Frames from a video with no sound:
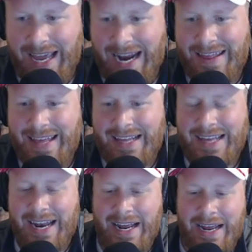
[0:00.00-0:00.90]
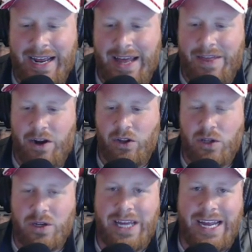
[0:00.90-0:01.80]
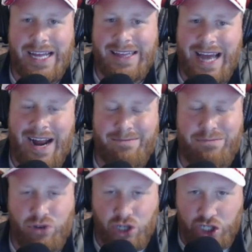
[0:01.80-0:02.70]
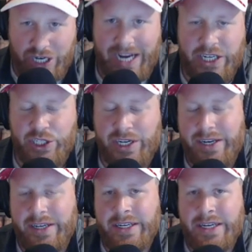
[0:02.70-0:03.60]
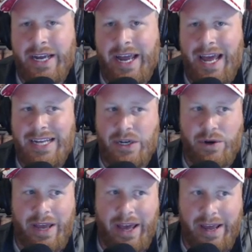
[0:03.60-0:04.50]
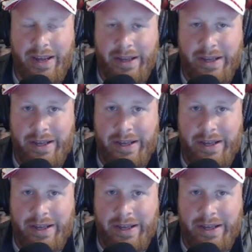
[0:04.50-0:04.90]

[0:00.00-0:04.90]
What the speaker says: And I think that they're looking at that projection and saying, okay,